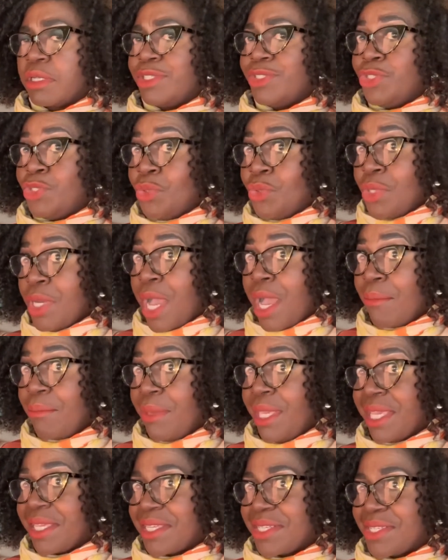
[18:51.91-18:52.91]
Do not
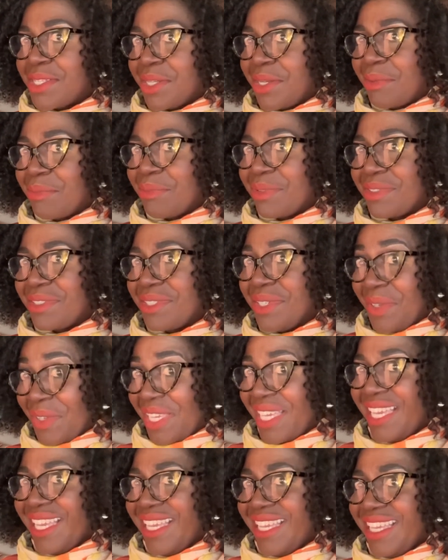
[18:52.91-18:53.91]
make it up,
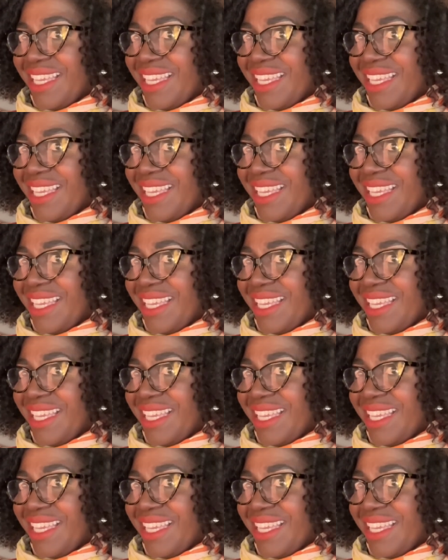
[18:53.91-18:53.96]
okay?